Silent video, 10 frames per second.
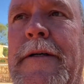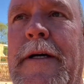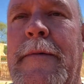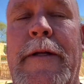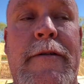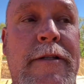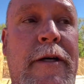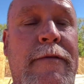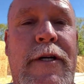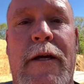I mean, there's
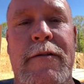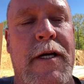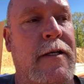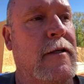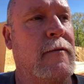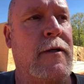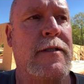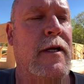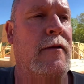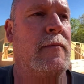enough channels out there where
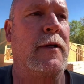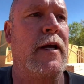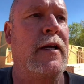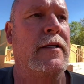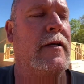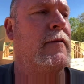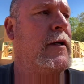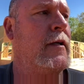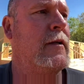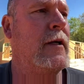it's nothing but
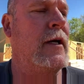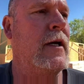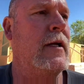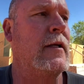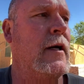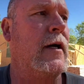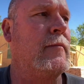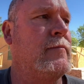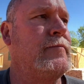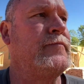negativity. And
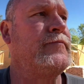um,